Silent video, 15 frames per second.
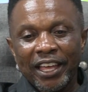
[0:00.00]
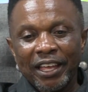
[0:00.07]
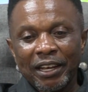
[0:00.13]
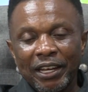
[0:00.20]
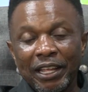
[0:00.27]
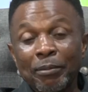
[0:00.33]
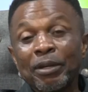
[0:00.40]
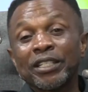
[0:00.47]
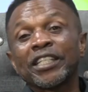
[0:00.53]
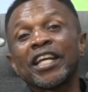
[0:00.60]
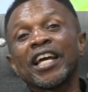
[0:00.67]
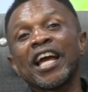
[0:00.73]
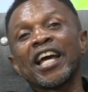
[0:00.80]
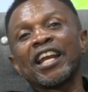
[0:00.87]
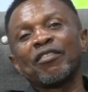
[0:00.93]
The best
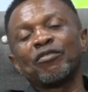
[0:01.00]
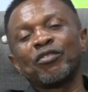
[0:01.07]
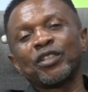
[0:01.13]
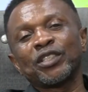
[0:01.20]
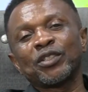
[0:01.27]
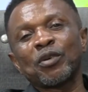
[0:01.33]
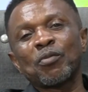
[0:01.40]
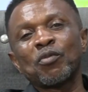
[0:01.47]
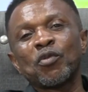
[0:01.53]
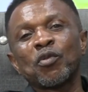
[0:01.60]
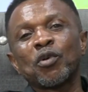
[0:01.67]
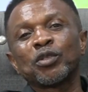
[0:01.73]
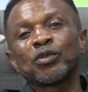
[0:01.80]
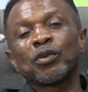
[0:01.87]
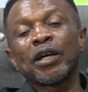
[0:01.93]
Ghana for so monk
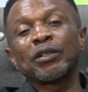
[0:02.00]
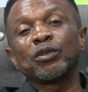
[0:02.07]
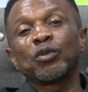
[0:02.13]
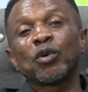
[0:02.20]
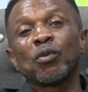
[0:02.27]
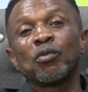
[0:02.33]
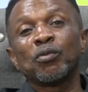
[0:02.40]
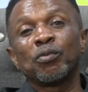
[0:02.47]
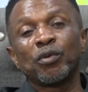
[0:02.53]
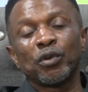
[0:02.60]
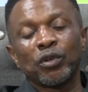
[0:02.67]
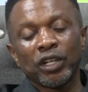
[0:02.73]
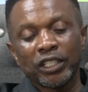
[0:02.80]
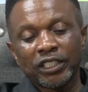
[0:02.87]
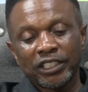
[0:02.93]
also unto mo product.